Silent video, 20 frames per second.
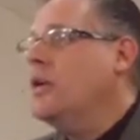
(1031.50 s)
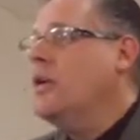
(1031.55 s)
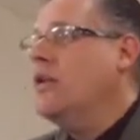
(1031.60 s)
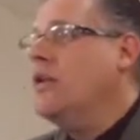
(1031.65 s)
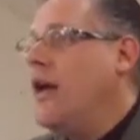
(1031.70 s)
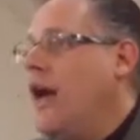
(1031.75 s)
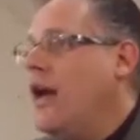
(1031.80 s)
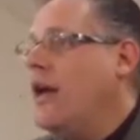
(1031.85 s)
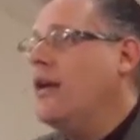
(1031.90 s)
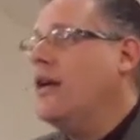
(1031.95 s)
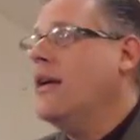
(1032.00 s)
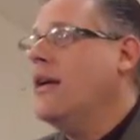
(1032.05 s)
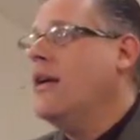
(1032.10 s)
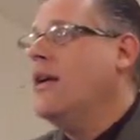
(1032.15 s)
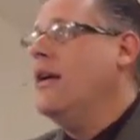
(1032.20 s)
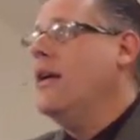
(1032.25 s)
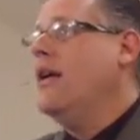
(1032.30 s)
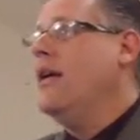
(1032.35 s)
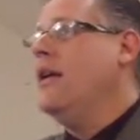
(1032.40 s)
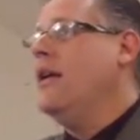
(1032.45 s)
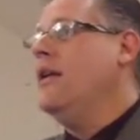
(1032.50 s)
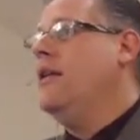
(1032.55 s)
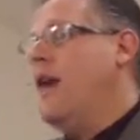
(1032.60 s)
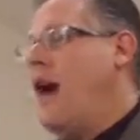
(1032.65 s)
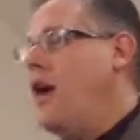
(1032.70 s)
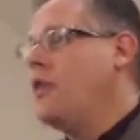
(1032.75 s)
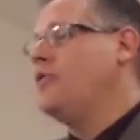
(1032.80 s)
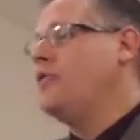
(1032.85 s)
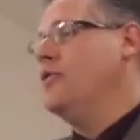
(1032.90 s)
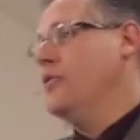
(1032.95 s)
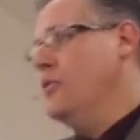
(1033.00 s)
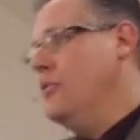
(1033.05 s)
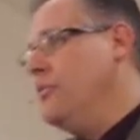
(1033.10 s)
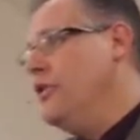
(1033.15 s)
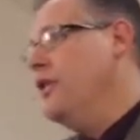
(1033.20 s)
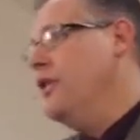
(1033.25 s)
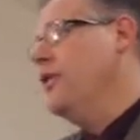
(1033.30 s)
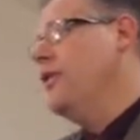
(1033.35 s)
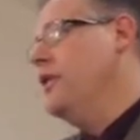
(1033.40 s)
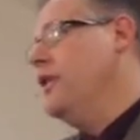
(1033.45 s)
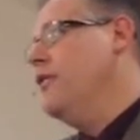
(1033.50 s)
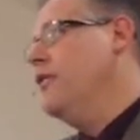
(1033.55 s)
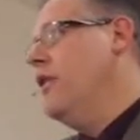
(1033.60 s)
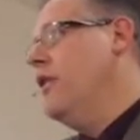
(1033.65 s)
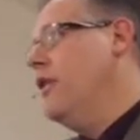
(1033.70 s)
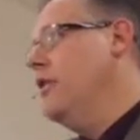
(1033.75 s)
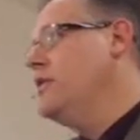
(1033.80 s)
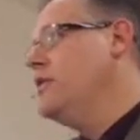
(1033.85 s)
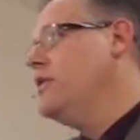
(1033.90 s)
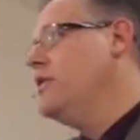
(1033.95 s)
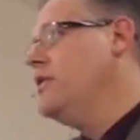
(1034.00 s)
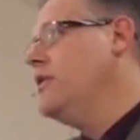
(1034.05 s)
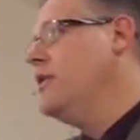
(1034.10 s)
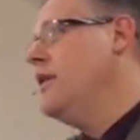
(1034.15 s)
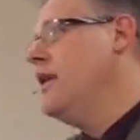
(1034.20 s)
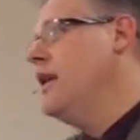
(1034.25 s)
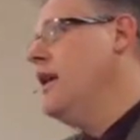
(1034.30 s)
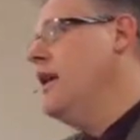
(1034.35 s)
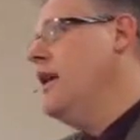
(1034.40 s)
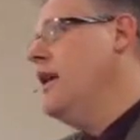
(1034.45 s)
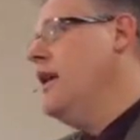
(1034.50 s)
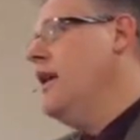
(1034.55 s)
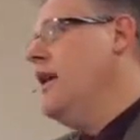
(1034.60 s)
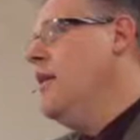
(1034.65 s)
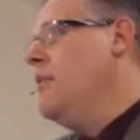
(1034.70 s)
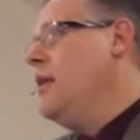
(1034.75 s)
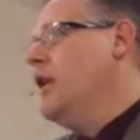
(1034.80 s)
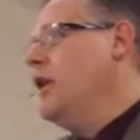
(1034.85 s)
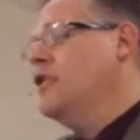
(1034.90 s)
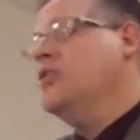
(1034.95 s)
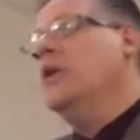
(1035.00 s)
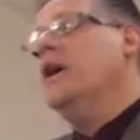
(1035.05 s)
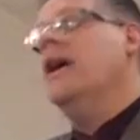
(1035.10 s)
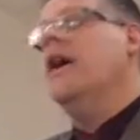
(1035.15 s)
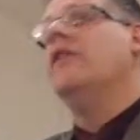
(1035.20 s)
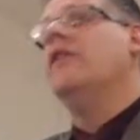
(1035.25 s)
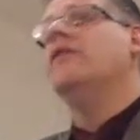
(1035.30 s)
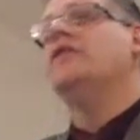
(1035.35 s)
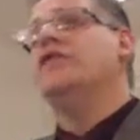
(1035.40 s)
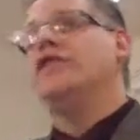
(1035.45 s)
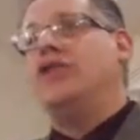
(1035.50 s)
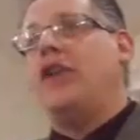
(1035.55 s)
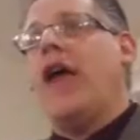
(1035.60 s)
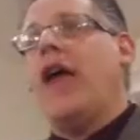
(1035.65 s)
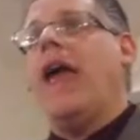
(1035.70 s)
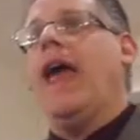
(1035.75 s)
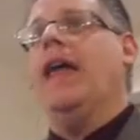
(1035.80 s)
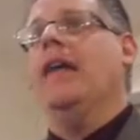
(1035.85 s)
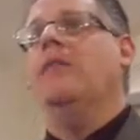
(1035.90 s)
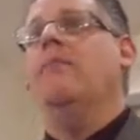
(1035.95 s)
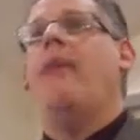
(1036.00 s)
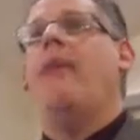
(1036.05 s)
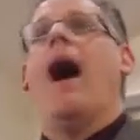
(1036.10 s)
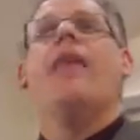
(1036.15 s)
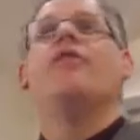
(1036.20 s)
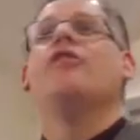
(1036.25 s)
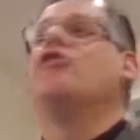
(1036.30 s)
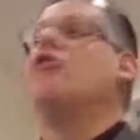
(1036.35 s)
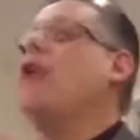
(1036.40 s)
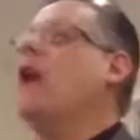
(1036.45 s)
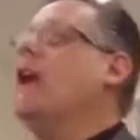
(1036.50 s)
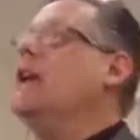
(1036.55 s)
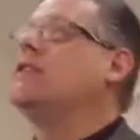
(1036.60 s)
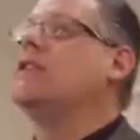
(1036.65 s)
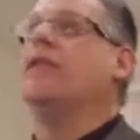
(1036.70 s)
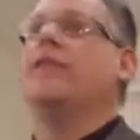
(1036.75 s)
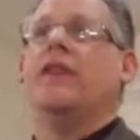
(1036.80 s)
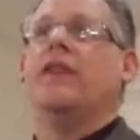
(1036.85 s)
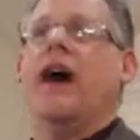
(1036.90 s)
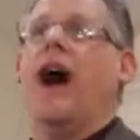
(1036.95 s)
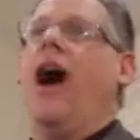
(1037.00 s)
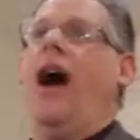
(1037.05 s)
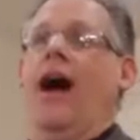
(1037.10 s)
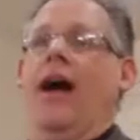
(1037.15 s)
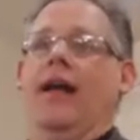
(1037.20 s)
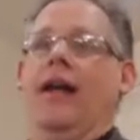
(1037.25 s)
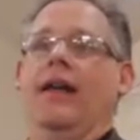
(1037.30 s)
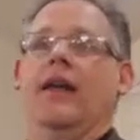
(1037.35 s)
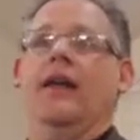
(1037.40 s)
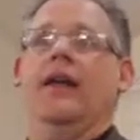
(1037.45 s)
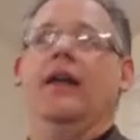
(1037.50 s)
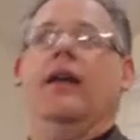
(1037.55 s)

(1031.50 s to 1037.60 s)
we take doctrinal purity, folks. Because we understand by the grace of God